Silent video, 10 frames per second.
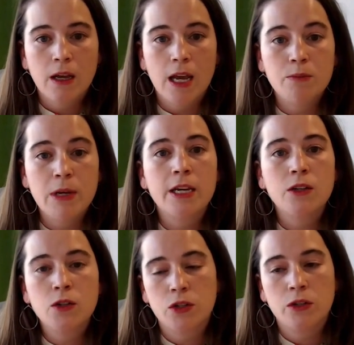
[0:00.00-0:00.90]
and making
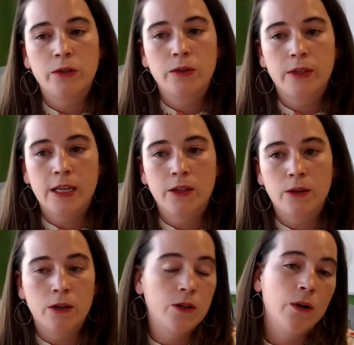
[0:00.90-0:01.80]
sure that there
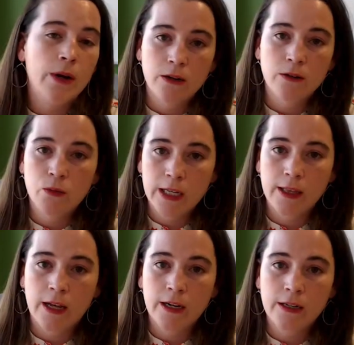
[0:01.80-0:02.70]
are no
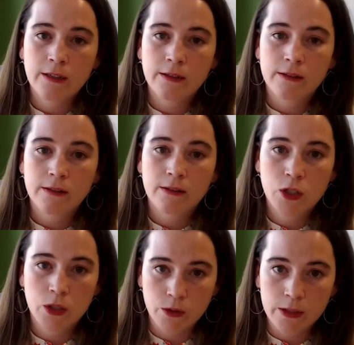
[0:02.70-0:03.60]
out-of-wedlock
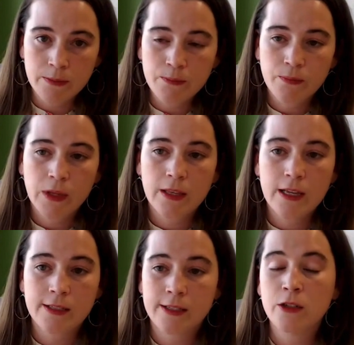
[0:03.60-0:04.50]
children,
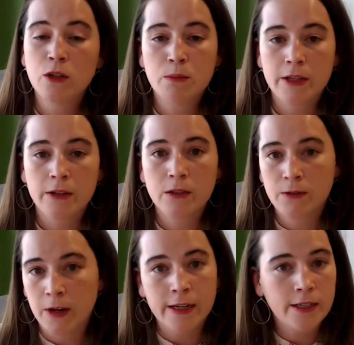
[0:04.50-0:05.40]
that single mothers
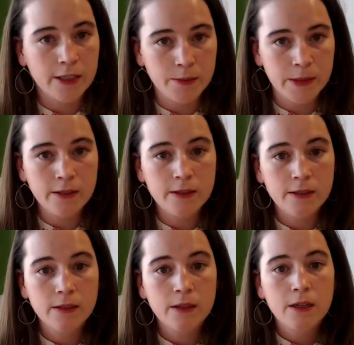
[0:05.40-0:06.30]
find
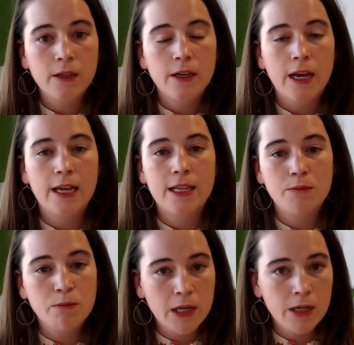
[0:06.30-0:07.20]
husbands, and
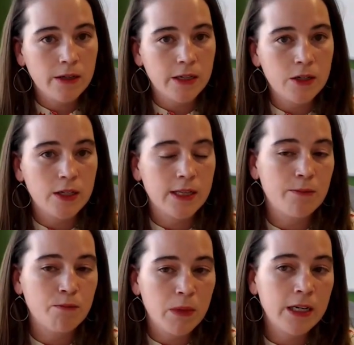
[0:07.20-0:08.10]

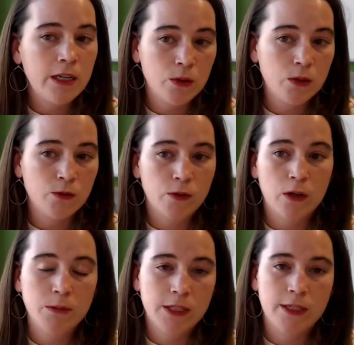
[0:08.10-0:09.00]
that money goes from